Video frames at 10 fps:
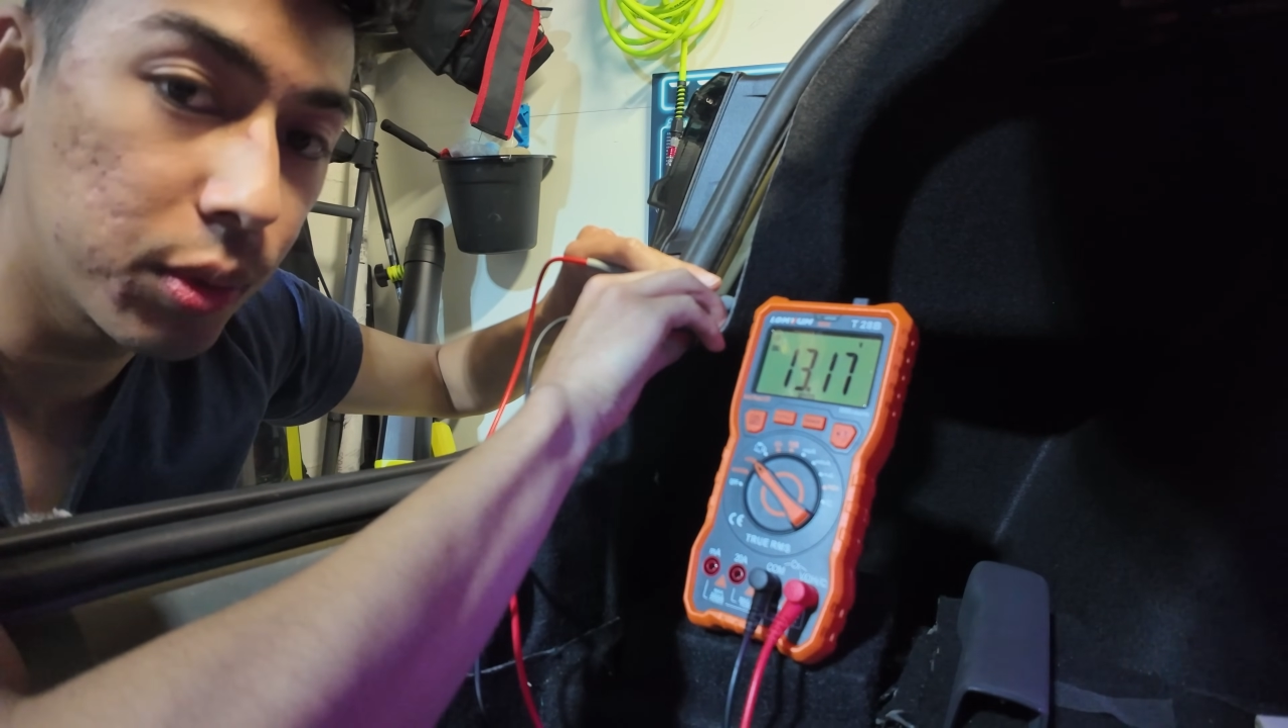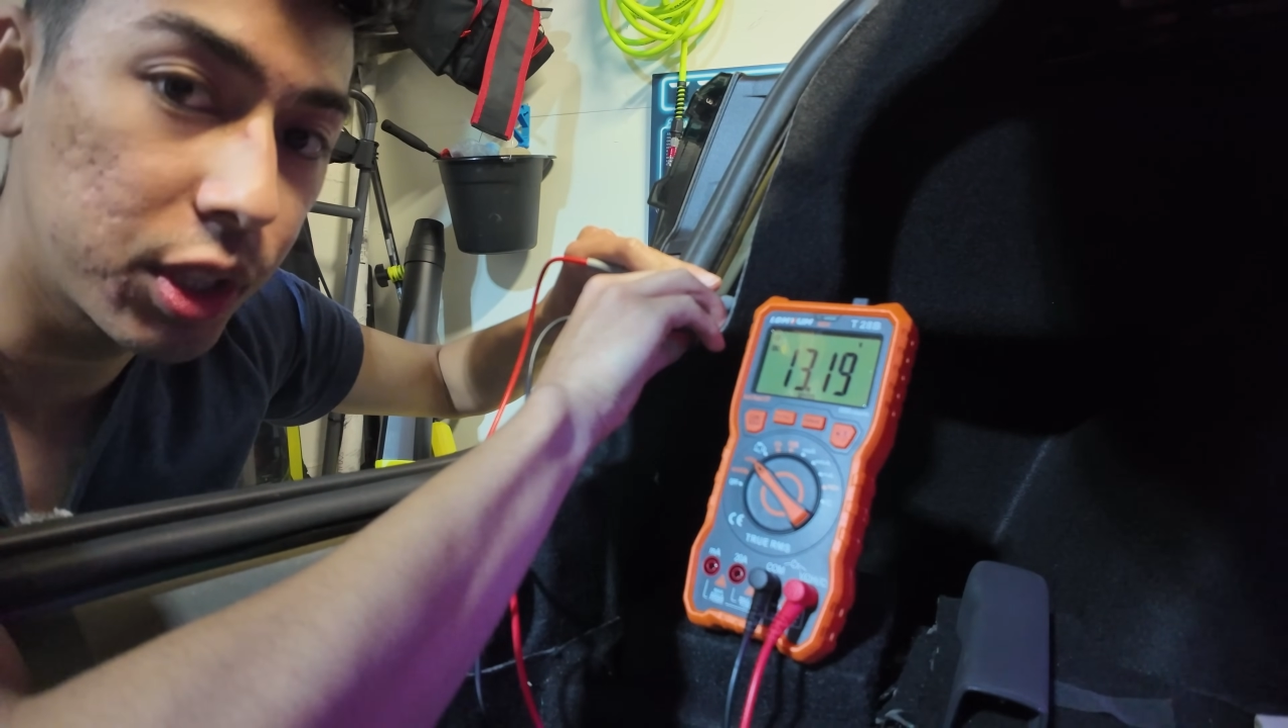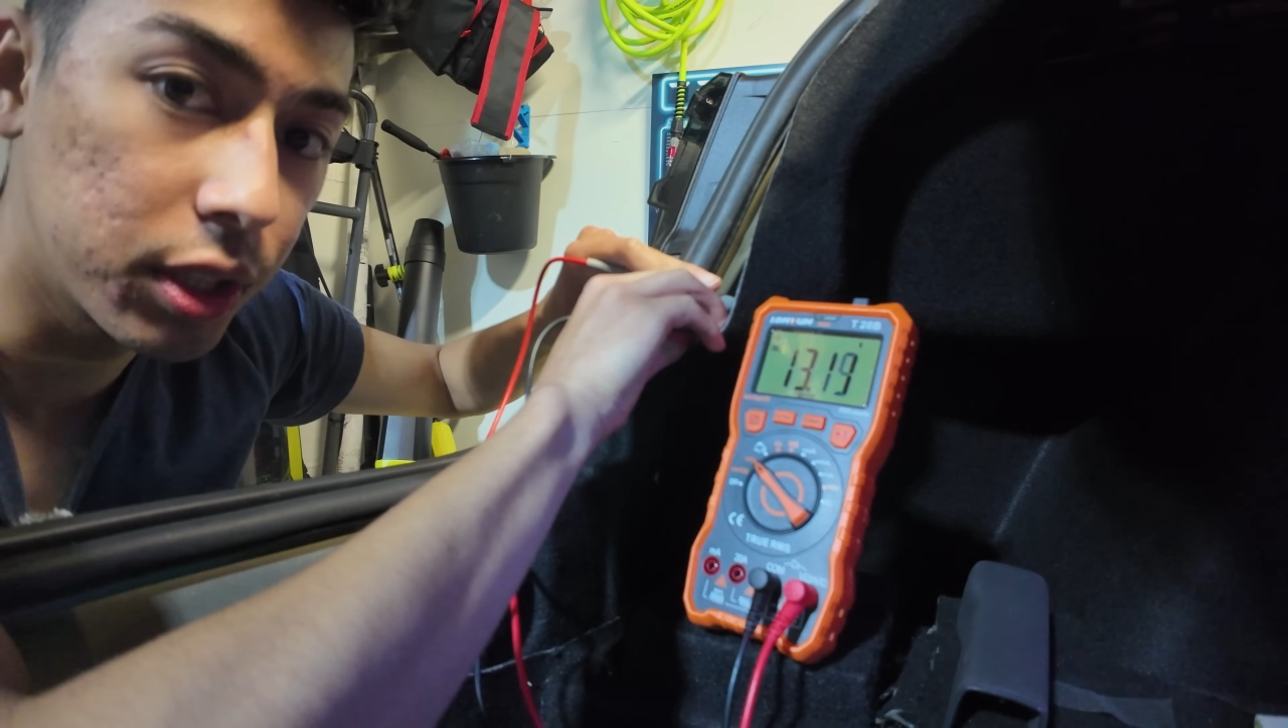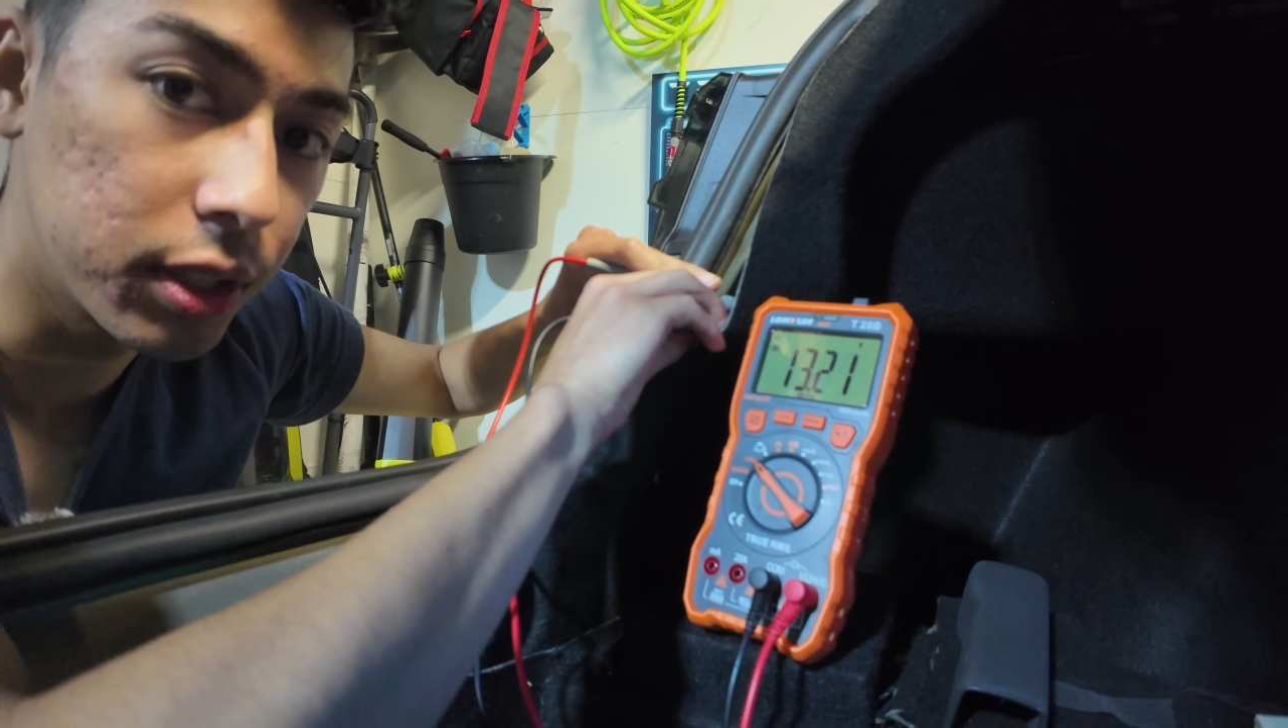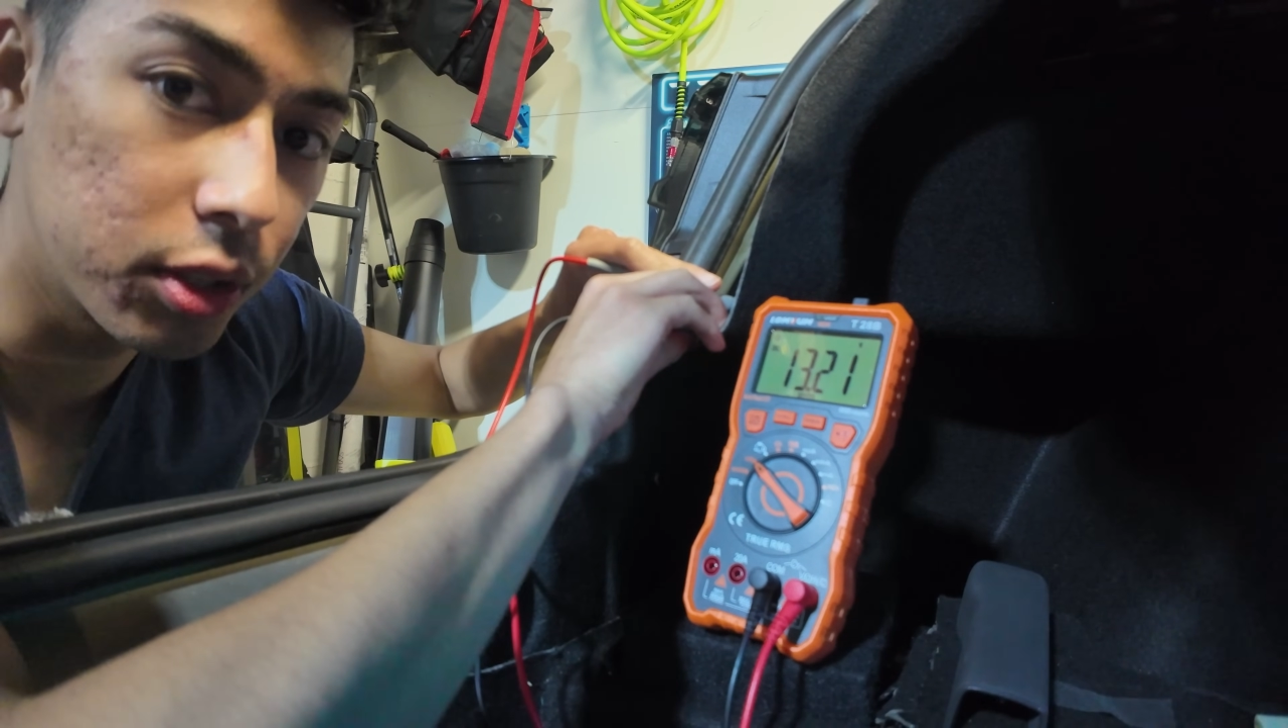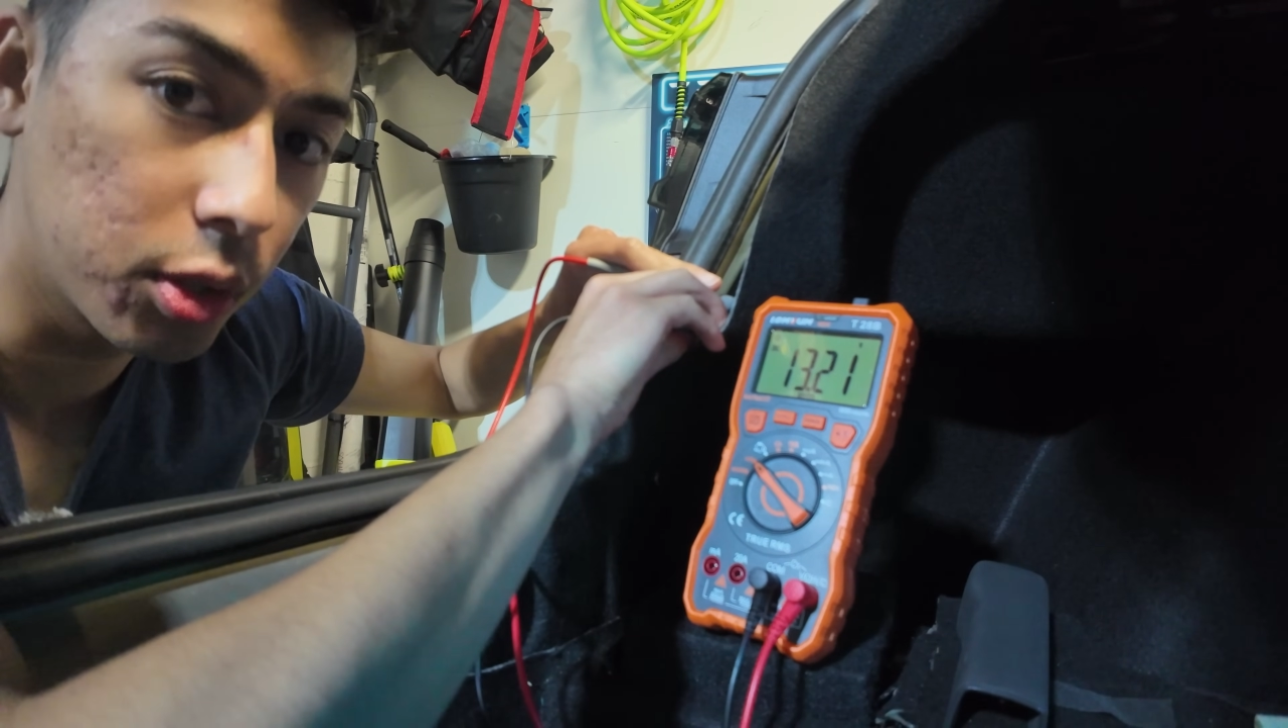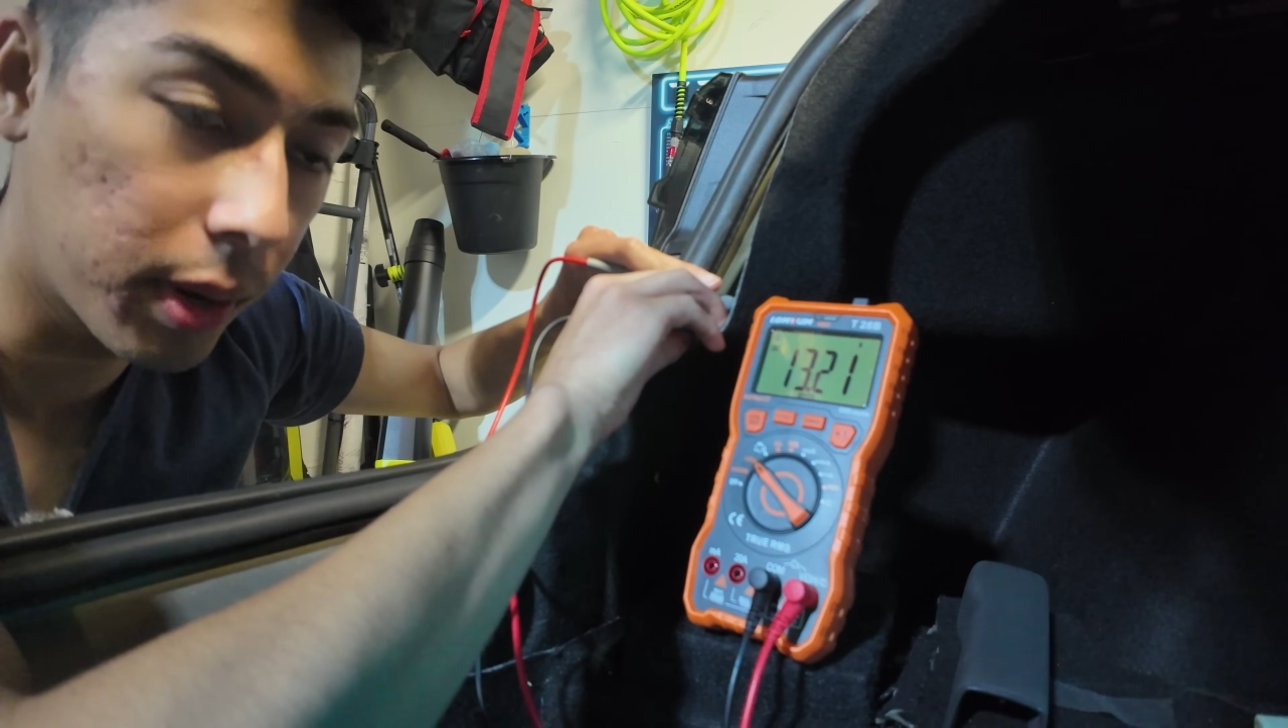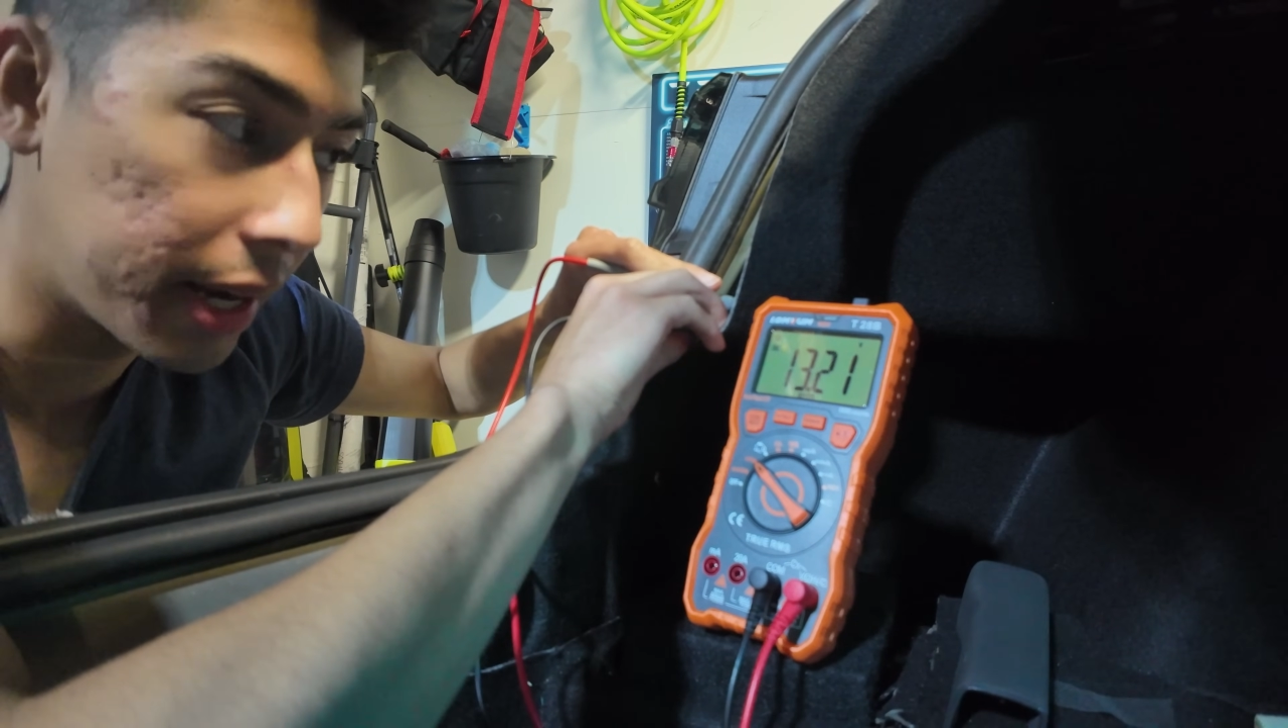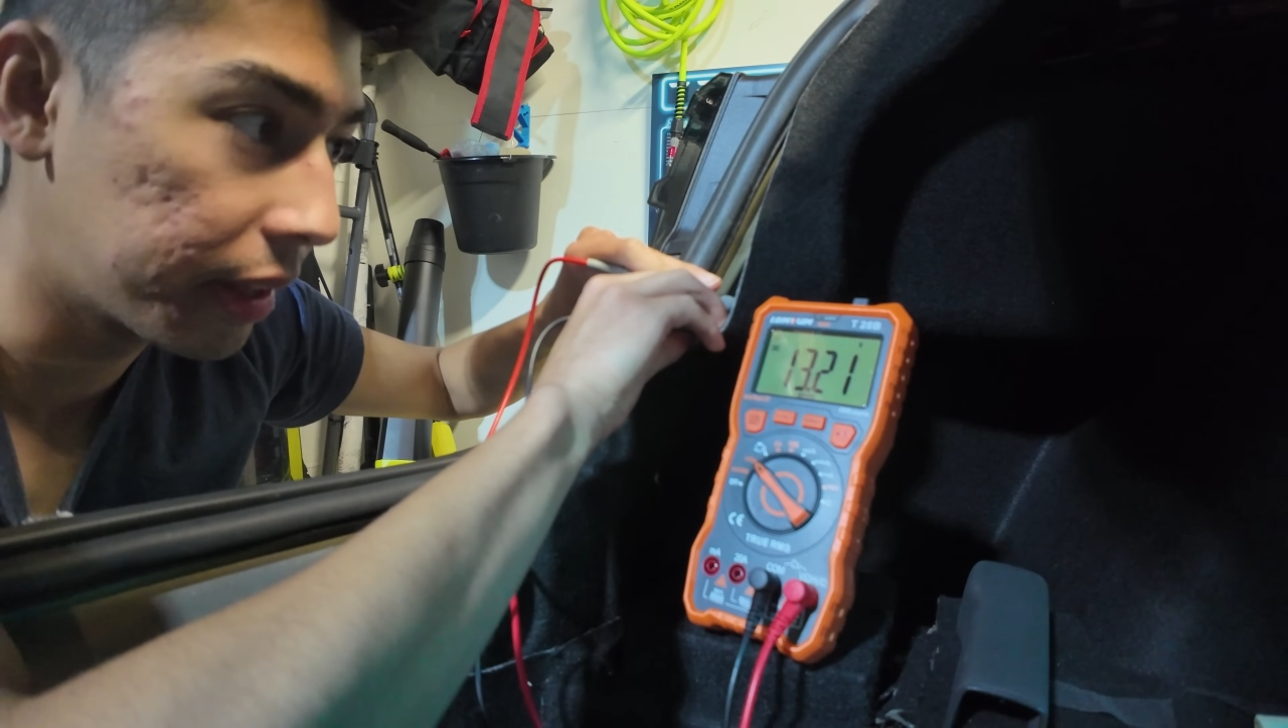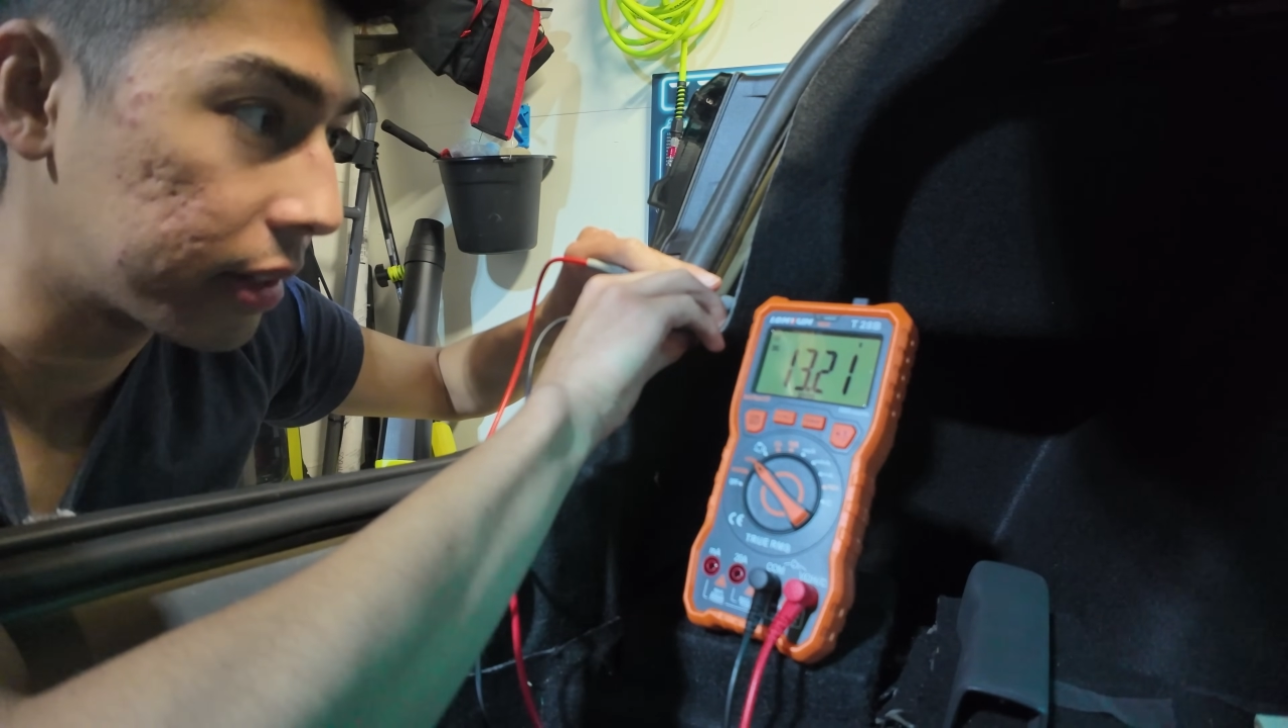which is
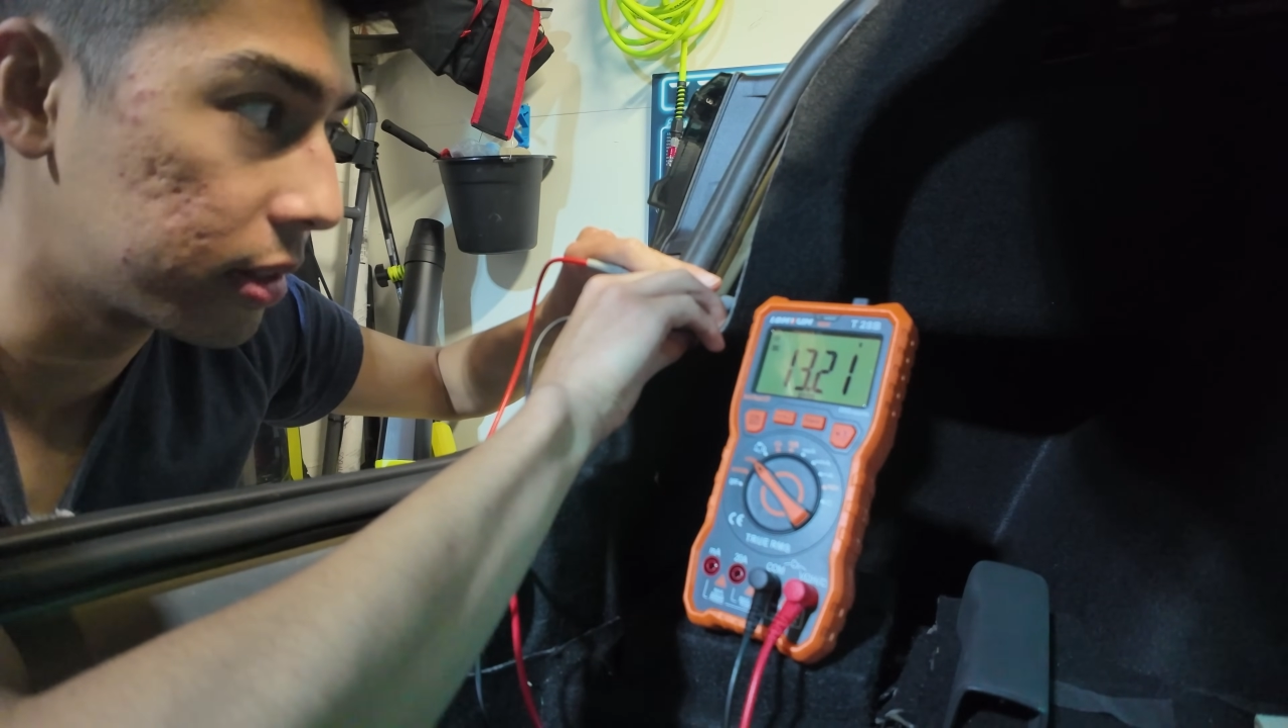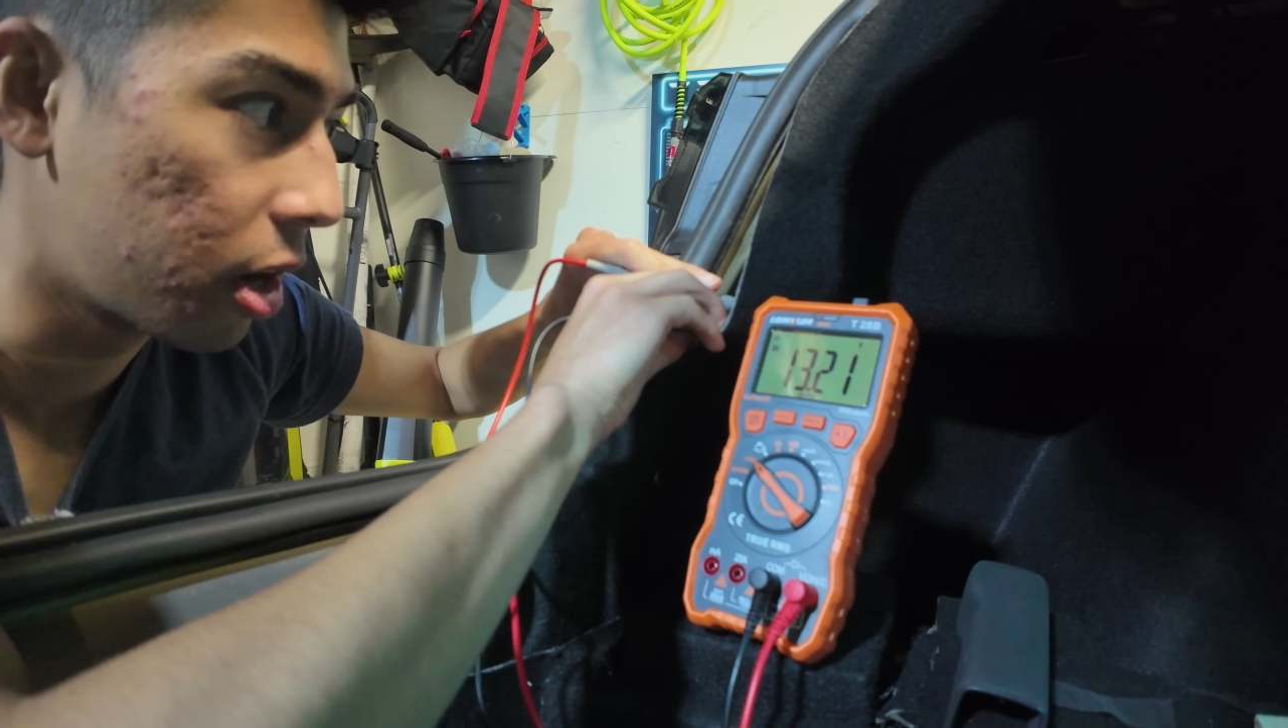great, that's